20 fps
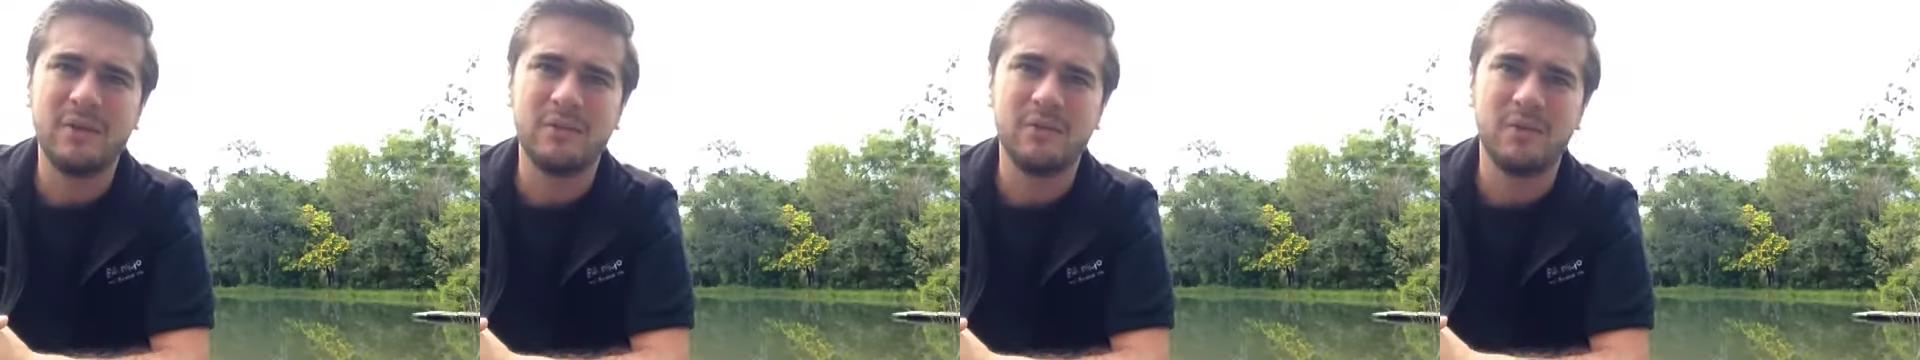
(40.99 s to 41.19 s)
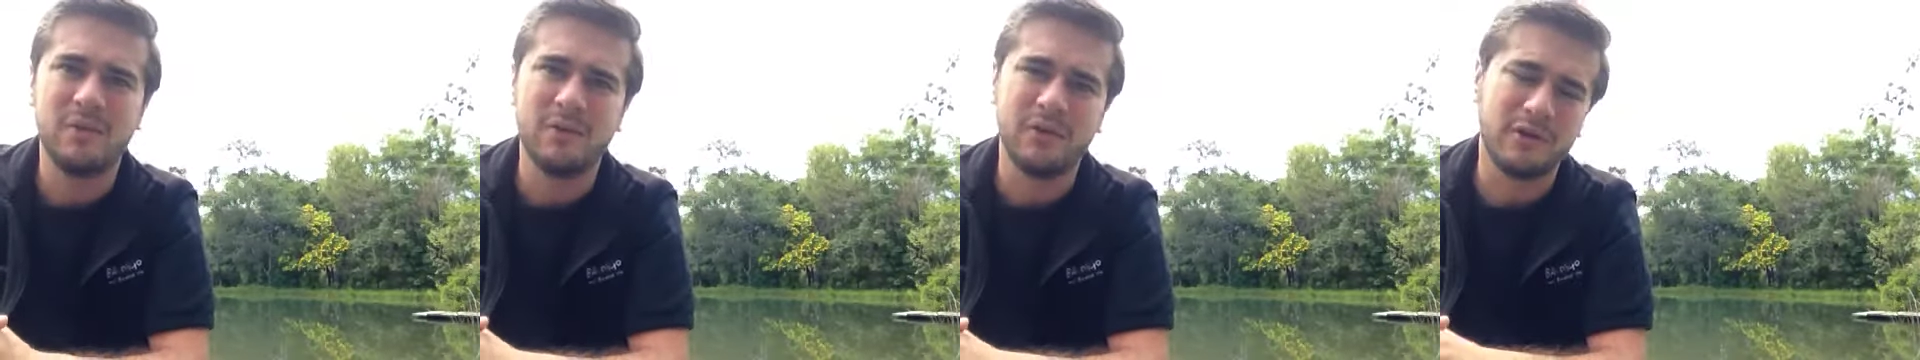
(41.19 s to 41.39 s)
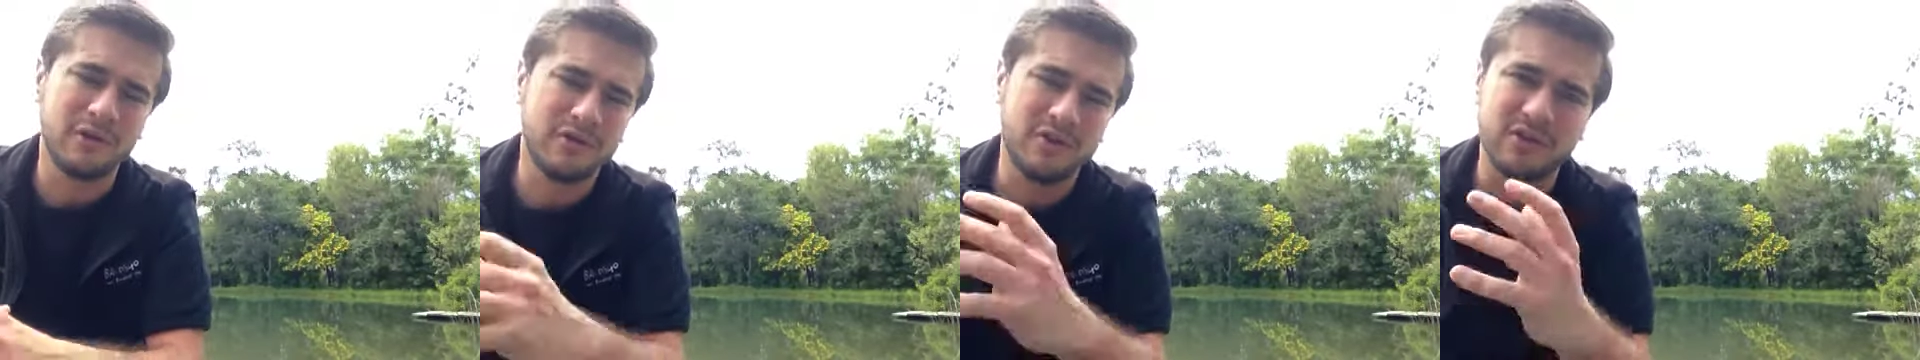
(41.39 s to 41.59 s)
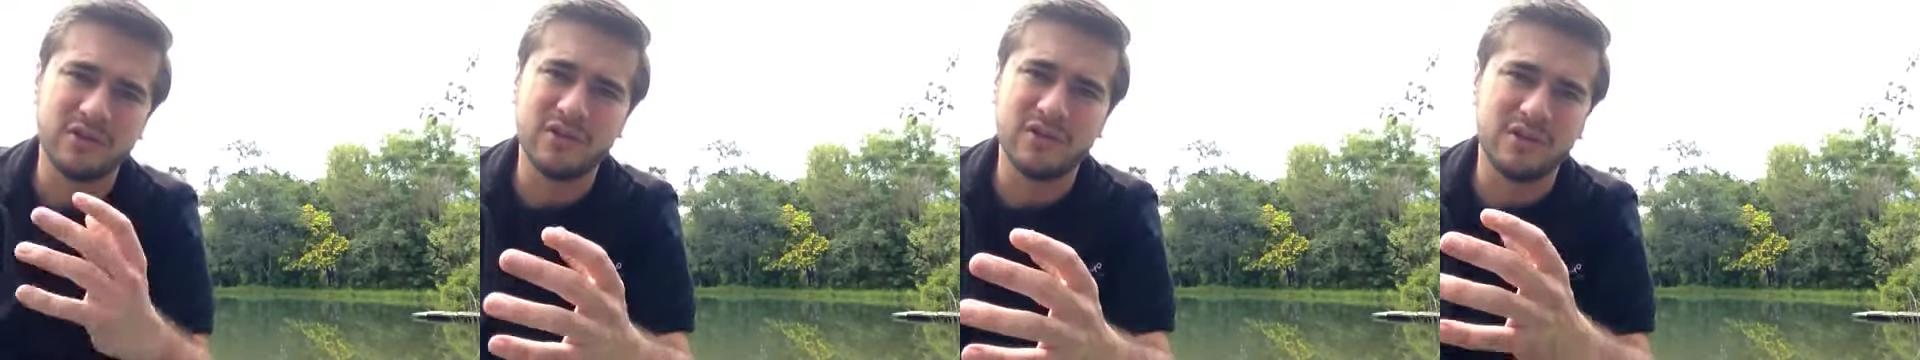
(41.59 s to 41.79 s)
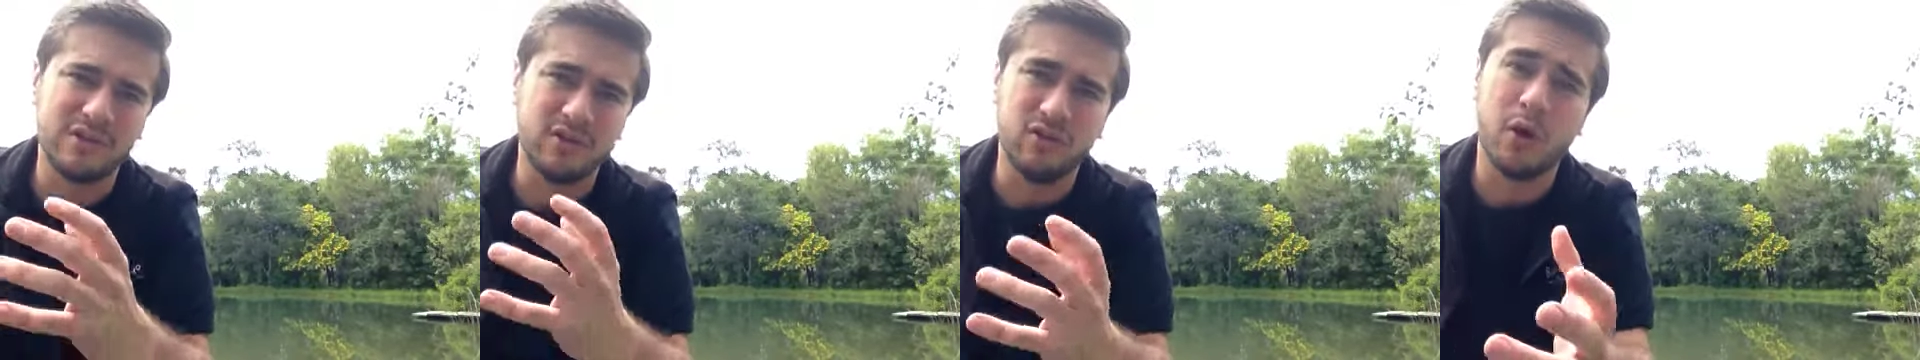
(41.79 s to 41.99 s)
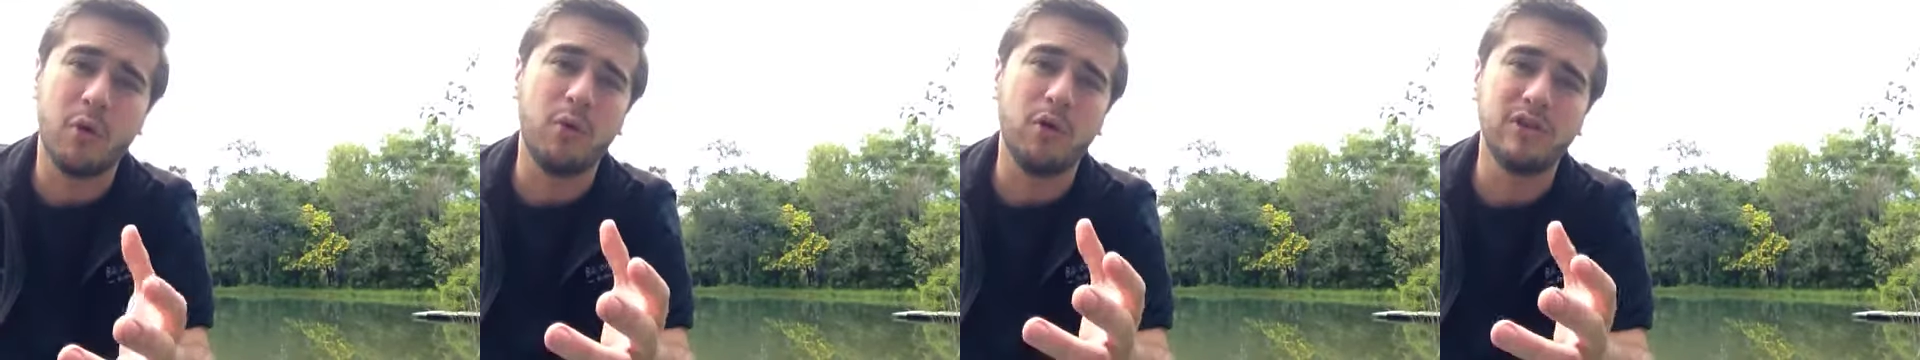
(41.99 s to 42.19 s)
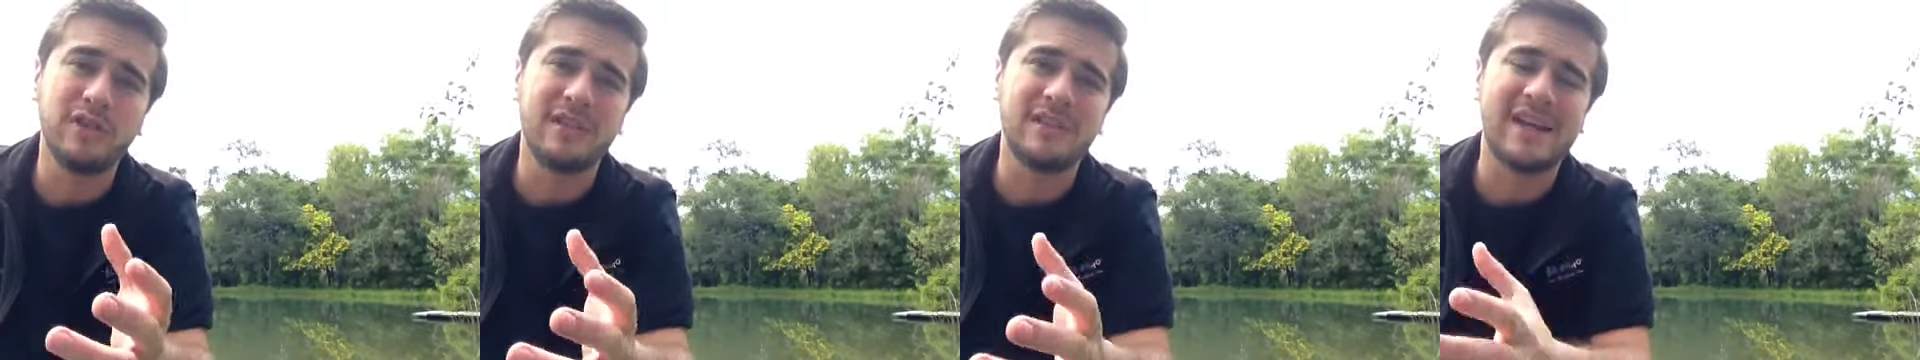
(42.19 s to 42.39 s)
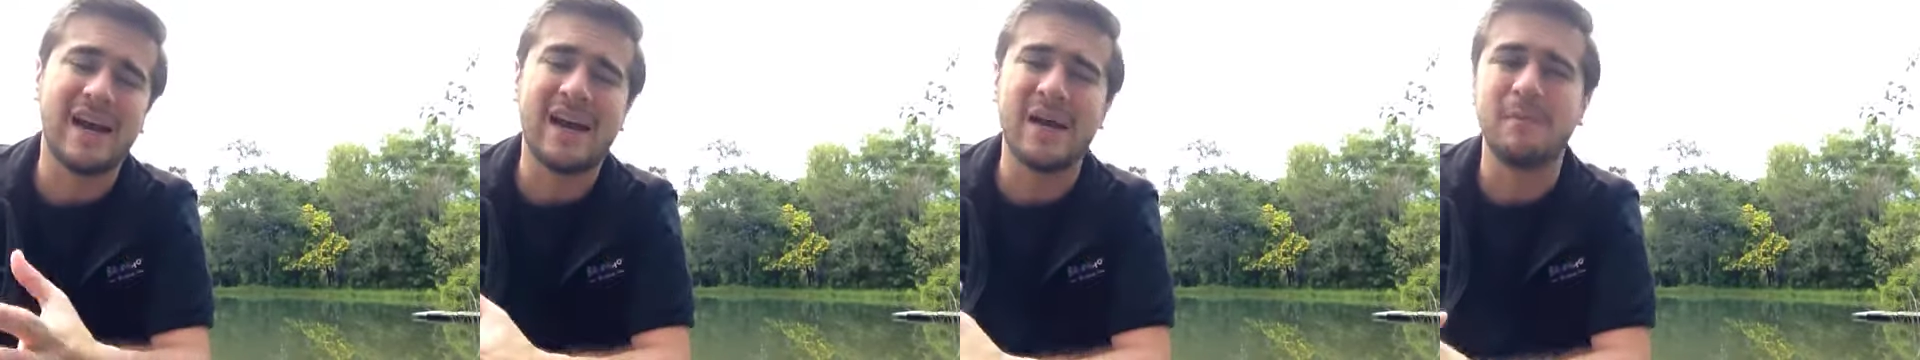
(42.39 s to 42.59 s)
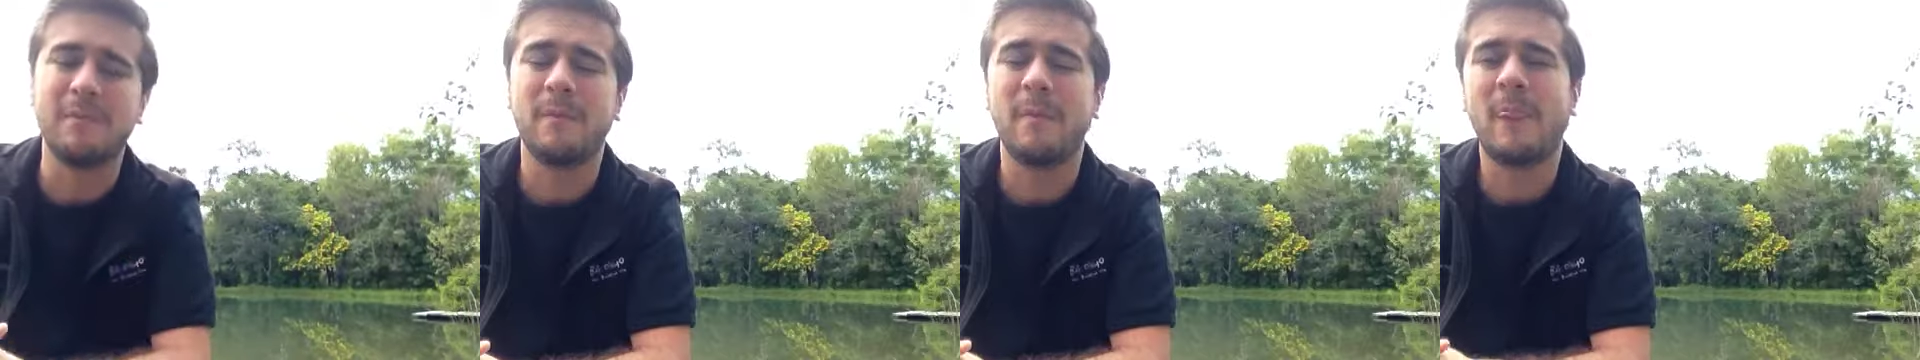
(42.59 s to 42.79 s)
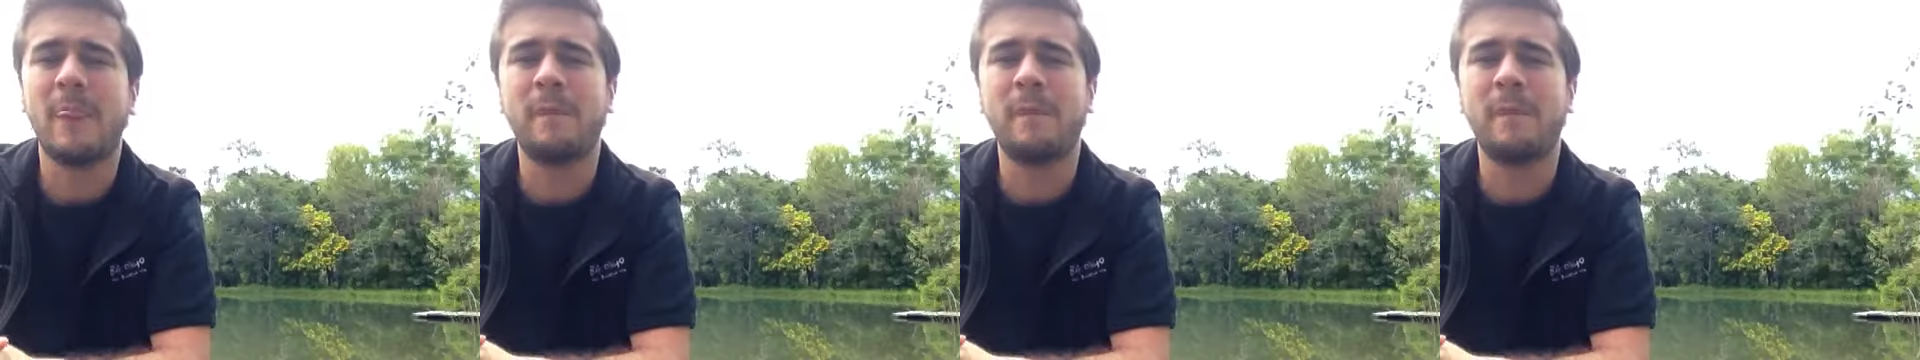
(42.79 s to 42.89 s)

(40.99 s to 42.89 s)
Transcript: when there is snow all the time.